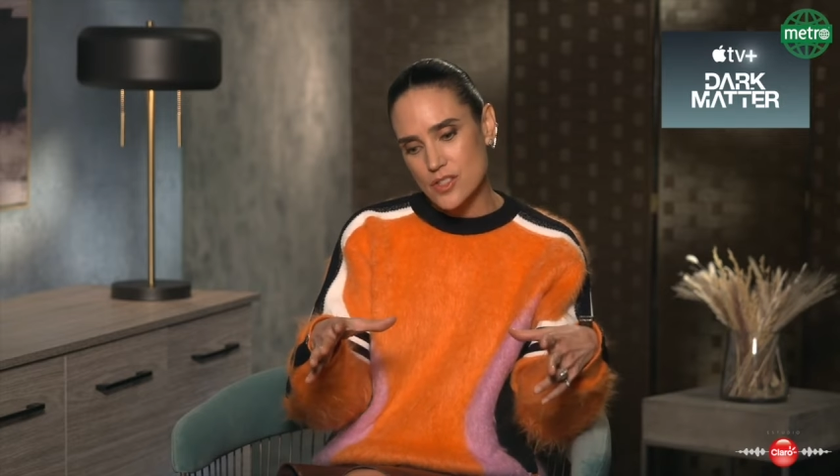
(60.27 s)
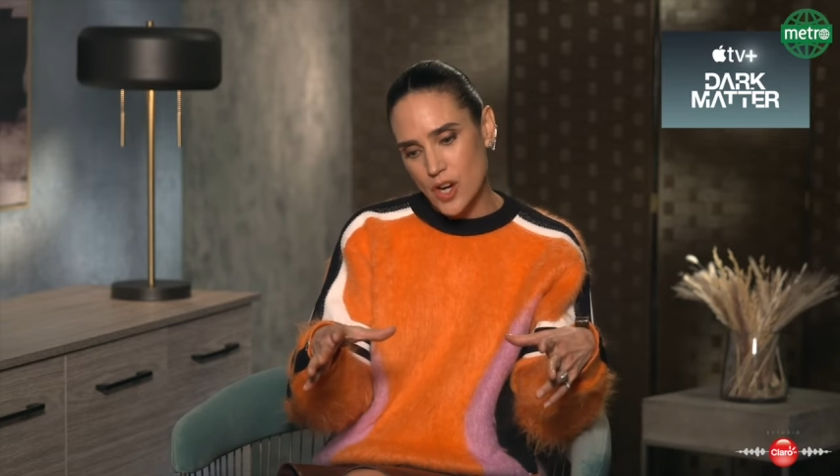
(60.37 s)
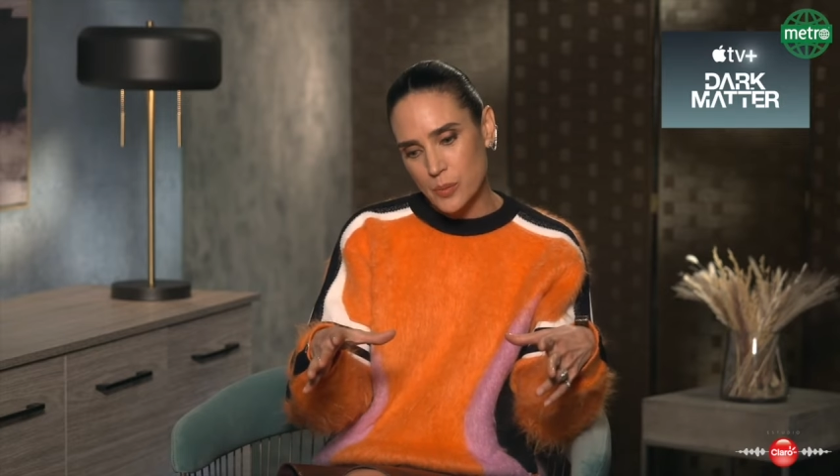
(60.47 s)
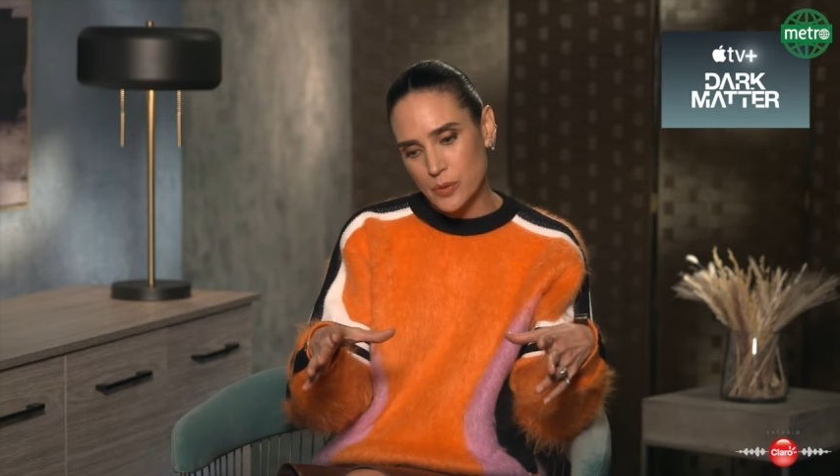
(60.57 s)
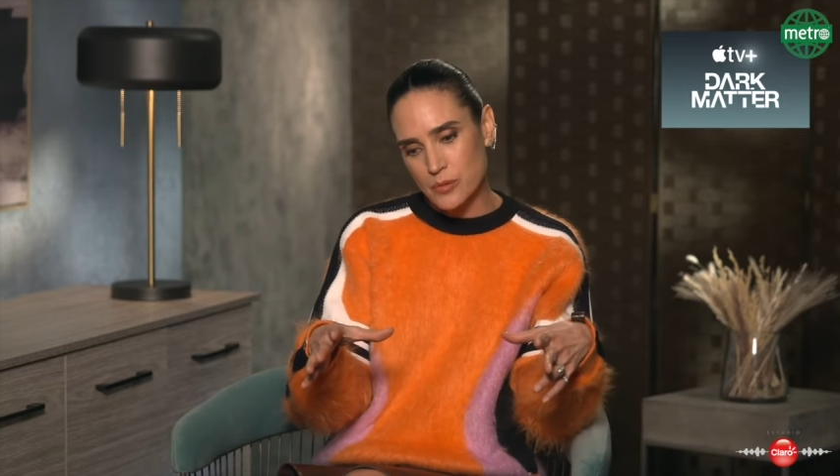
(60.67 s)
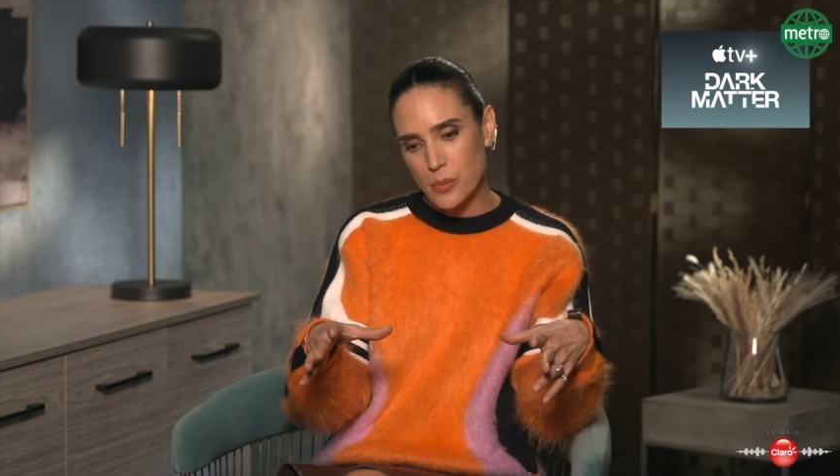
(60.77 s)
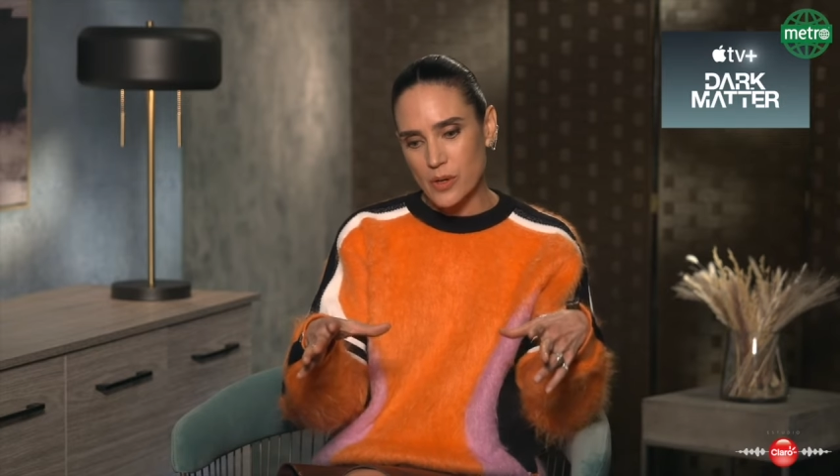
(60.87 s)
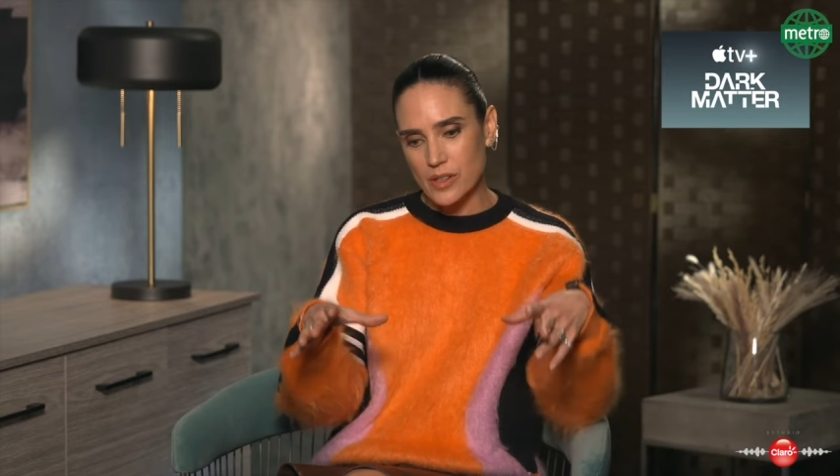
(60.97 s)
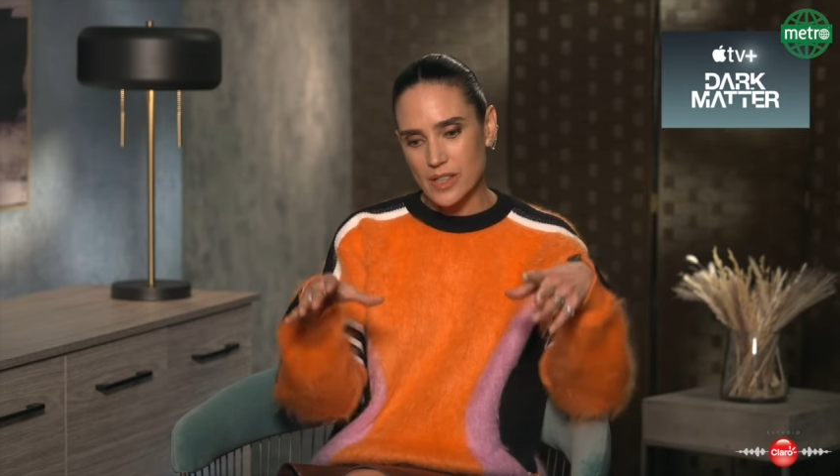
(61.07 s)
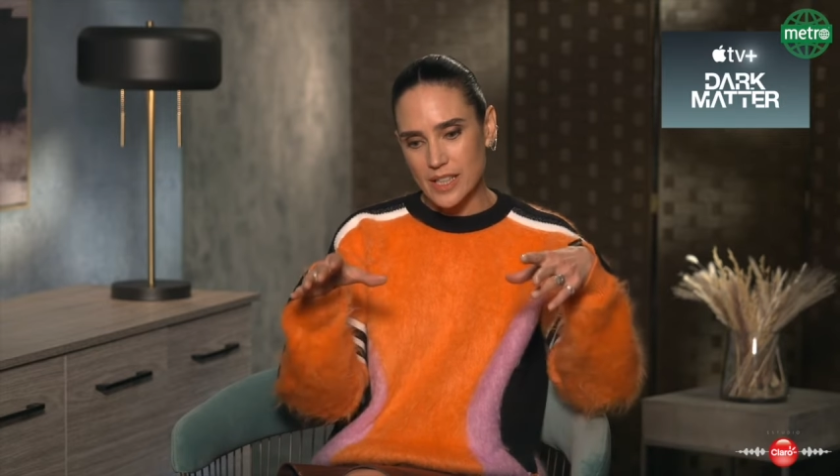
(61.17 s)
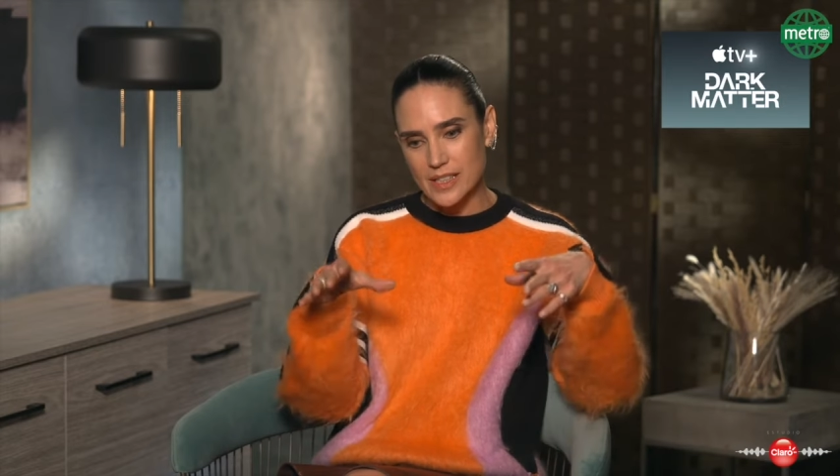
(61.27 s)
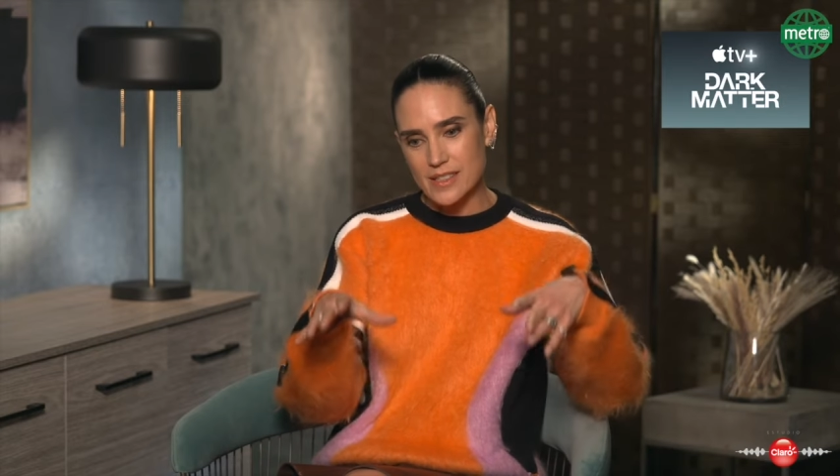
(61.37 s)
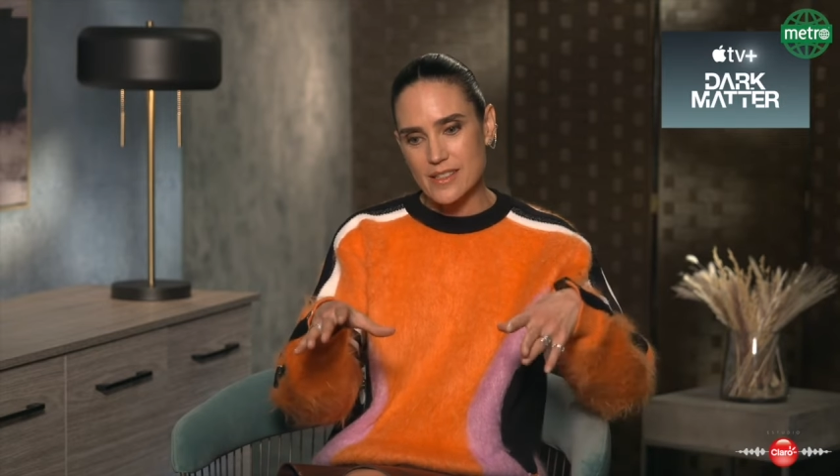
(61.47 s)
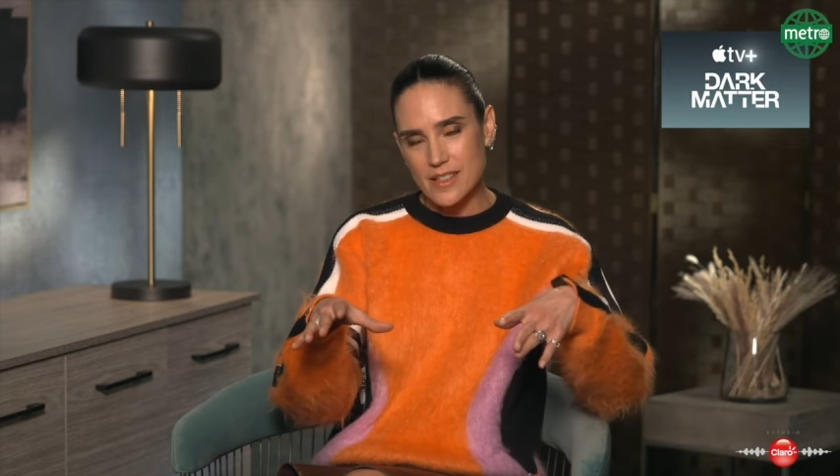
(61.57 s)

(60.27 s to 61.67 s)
job was more like,